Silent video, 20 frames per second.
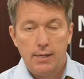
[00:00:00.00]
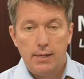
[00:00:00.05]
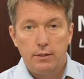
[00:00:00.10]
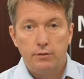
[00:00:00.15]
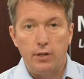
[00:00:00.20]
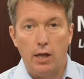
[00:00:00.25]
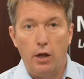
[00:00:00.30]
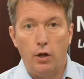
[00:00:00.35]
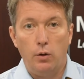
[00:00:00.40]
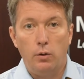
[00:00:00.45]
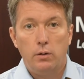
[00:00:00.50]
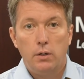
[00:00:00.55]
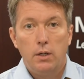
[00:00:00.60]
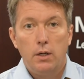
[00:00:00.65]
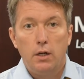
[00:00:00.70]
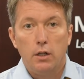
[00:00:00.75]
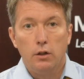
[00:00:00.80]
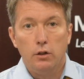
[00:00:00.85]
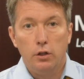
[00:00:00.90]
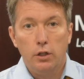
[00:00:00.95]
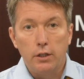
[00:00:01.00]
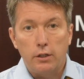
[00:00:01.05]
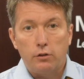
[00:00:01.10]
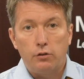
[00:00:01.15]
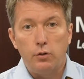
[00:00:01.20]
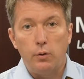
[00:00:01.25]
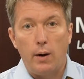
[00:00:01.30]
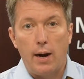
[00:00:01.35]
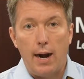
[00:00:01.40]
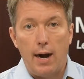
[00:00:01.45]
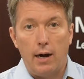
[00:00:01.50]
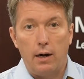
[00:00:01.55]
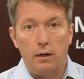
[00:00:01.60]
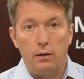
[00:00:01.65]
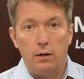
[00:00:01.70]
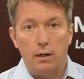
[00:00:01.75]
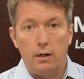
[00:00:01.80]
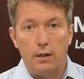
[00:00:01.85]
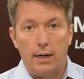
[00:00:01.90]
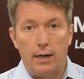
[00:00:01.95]
So look to
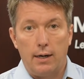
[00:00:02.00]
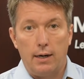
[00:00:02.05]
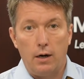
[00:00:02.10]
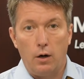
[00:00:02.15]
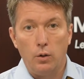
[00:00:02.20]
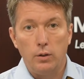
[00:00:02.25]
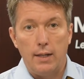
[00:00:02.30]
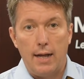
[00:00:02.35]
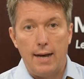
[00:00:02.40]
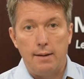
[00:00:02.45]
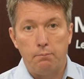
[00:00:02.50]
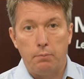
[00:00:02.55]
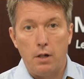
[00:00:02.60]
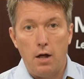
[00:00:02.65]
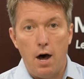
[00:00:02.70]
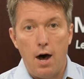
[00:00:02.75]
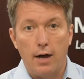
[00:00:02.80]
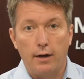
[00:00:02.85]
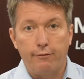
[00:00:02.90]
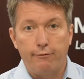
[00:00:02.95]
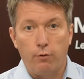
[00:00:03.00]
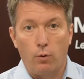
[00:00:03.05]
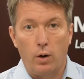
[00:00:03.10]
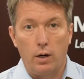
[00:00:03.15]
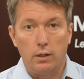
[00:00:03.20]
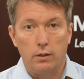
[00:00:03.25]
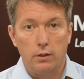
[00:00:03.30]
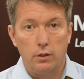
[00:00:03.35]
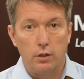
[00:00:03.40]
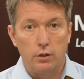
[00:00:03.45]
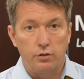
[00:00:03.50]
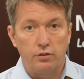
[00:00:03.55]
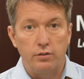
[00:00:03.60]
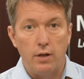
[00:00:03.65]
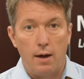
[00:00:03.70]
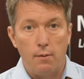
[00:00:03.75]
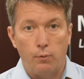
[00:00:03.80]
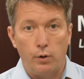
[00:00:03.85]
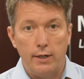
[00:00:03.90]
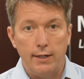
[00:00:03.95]
our uh, online blog for a little
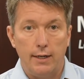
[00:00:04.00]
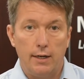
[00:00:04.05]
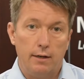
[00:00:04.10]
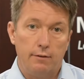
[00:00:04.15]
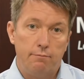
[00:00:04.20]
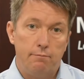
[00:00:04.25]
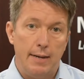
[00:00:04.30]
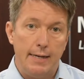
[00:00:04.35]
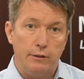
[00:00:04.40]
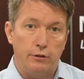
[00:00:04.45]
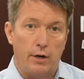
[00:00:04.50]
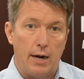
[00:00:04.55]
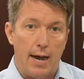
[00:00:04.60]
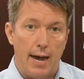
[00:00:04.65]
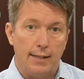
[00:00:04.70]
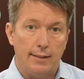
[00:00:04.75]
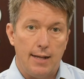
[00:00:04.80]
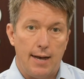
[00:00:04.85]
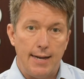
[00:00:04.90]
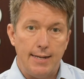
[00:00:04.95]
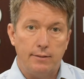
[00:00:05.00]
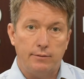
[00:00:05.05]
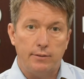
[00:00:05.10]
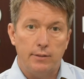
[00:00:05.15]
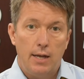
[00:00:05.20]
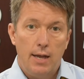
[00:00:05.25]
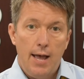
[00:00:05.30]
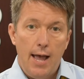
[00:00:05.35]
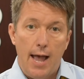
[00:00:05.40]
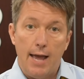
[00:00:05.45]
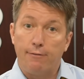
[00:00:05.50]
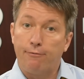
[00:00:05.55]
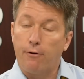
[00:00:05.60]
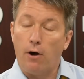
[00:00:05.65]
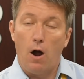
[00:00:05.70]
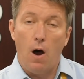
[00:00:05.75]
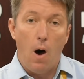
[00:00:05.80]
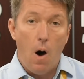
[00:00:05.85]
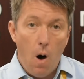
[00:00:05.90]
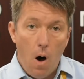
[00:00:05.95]
summary of major highlights and
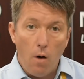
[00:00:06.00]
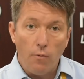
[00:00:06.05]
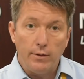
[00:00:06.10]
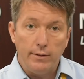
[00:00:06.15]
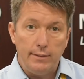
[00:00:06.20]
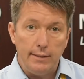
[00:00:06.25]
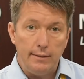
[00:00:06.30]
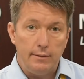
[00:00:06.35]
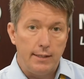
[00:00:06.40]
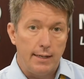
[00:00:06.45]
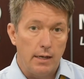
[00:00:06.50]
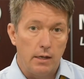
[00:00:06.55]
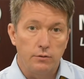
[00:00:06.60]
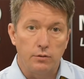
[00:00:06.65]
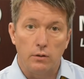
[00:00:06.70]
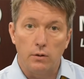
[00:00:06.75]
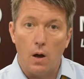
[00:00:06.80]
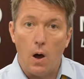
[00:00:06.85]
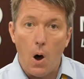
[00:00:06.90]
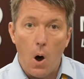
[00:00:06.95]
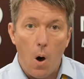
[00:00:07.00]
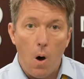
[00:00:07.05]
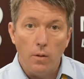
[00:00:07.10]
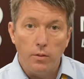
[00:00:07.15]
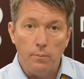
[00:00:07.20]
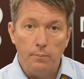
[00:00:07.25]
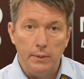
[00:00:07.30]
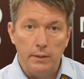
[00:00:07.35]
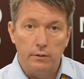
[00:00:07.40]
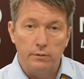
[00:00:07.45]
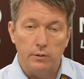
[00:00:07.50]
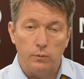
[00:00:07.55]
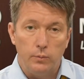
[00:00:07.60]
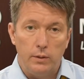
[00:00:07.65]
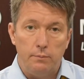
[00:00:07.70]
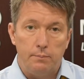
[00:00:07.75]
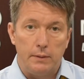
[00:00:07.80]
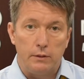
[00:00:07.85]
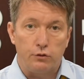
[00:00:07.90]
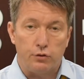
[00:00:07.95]
for all the details on all the bills that
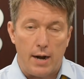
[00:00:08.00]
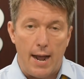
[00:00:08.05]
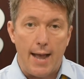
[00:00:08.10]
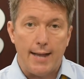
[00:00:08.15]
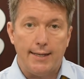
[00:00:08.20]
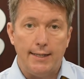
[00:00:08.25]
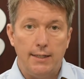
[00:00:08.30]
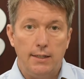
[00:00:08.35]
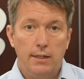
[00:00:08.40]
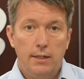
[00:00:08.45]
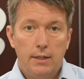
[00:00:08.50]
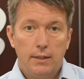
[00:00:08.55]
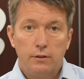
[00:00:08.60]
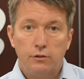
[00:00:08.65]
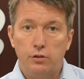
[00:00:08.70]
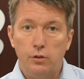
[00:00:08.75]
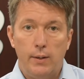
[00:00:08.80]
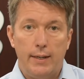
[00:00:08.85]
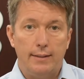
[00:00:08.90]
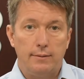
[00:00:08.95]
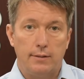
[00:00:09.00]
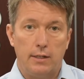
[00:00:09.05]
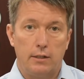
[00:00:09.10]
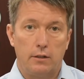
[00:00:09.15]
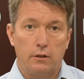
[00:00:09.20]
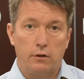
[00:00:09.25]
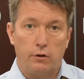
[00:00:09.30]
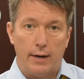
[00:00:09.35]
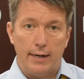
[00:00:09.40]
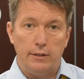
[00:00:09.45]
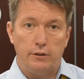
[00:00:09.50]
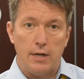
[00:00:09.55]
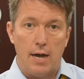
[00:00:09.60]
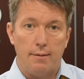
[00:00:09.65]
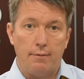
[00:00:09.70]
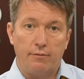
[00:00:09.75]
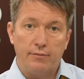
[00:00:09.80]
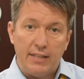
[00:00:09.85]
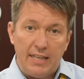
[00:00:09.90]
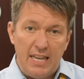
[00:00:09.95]
we've been tracking. Sue Ann's done a great job
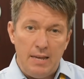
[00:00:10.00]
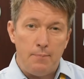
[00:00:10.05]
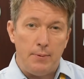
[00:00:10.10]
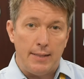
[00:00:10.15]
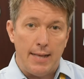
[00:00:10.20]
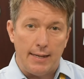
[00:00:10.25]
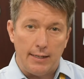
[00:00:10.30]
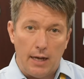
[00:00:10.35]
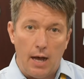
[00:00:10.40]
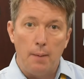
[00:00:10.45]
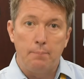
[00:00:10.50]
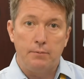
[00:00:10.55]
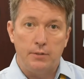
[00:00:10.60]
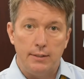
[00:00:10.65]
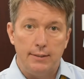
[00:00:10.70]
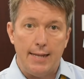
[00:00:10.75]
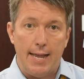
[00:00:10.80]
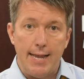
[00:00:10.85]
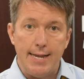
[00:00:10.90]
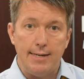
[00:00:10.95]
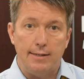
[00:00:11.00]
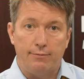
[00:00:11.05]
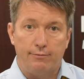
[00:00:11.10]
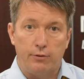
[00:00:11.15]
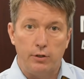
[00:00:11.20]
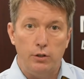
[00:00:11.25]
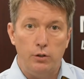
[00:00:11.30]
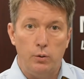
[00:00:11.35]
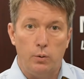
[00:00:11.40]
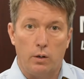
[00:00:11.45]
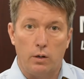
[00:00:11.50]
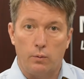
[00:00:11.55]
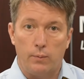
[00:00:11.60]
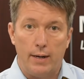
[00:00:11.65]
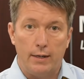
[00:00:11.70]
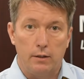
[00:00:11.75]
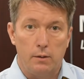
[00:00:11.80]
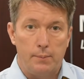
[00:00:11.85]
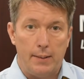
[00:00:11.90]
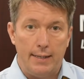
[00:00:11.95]
of keeping that up to date for you on a
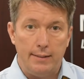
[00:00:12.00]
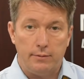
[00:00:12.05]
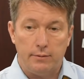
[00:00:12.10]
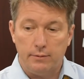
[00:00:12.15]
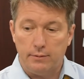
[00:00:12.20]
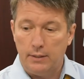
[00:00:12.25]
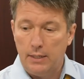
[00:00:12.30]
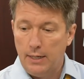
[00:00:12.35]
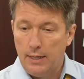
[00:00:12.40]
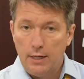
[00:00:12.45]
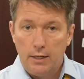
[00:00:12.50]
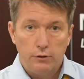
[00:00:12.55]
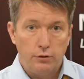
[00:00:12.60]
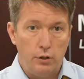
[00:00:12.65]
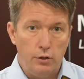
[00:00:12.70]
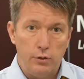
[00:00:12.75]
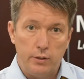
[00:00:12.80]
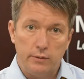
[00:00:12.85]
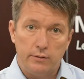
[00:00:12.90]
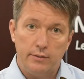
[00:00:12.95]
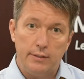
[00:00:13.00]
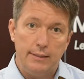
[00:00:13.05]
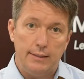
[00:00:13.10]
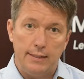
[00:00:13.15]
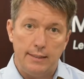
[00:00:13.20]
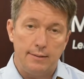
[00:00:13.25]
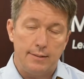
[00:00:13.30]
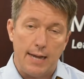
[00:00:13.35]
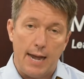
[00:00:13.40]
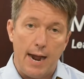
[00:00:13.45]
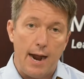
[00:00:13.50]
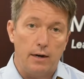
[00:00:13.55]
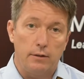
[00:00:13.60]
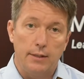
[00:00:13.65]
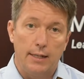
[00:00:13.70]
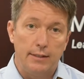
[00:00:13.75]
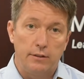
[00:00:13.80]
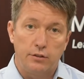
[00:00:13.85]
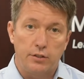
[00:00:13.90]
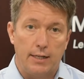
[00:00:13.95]
regular basis so you can see the entire
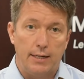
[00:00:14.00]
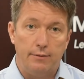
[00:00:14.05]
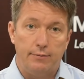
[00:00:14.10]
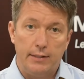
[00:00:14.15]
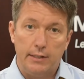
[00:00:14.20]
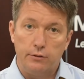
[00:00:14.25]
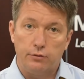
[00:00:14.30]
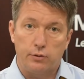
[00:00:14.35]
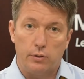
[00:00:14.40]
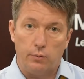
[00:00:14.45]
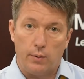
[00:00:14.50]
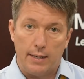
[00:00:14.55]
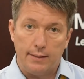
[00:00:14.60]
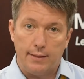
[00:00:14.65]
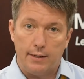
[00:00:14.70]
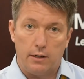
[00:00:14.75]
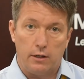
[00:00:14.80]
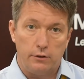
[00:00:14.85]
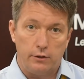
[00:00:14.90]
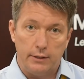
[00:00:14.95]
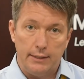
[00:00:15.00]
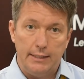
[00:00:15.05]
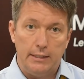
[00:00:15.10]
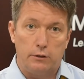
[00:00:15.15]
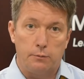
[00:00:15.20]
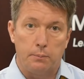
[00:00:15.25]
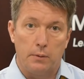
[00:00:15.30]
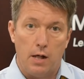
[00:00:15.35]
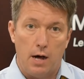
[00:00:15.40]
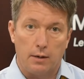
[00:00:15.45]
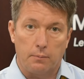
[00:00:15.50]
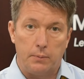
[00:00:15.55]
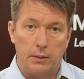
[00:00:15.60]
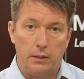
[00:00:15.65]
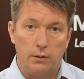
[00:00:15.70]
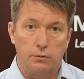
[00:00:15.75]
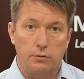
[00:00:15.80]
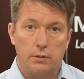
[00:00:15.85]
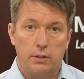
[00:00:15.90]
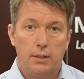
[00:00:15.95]
legislative history right there under each blog
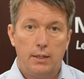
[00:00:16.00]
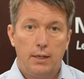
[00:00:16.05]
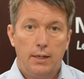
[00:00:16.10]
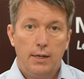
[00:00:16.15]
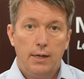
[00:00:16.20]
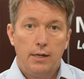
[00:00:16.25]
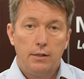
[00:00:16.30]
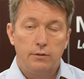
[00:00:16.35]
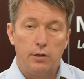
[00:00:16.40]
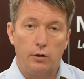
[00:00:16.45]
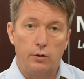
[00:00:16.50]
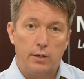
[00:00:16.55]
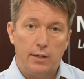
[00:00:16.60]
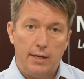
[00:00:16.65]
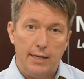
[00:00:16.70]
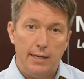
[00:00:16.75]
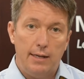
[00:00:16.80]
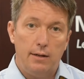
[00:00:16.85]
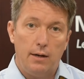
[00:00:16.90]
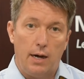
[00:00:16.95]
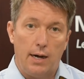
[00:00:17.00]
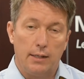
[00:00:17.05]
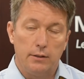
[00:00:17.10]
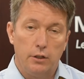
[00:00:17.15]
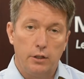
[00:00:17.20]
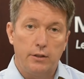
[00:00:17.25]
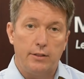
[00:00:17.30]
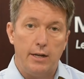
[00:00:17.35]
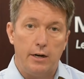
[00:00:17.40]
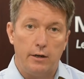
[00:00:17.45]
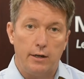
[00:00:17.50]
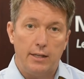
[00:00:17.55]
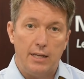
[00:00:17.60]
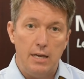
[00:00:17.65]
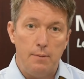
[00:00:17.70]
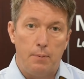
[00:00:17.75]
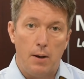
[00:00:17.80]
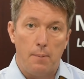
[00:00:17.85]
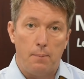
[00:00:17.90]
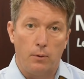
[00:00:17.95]
post. So uh, look there to
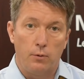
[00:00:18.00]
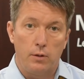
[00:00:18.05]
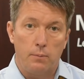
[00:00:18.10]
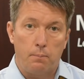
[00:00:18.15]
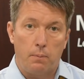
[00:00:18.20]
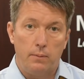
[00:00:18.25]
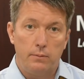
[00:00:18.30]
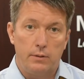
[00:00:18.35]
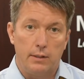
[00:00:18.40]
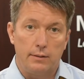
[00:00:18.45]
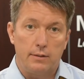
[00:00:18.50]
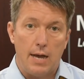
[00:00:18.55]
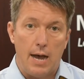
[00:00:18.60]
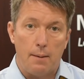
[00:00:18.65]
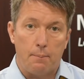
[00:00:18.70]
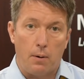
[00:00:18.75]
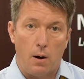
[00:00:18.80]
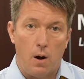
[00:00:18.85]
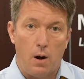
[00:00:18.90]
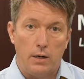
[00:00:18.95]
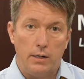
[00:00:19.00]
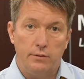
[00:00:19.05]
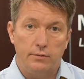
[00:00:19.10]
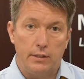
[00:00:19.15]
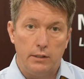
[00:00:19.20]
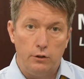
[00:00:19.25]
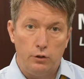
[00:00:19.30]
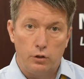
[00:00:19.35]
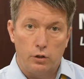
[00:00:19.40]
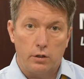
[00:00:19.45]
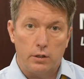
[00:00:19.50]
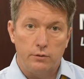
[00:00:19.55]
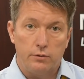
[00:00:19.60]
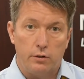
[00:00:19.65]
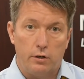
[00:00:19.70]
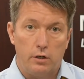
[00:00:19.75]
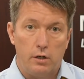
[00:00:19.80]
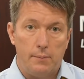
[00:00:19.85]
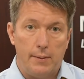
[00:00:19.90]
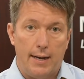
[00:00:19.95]
keep up on the, the, top priorities that you're
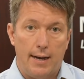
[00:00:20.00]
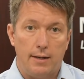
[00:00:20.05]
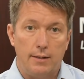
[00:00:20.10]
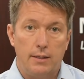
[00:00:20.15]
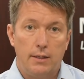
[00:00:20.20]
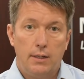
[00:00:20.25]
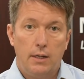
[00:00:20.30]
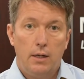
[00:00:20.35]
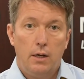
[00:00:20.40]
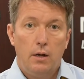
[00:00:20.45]
concerned about.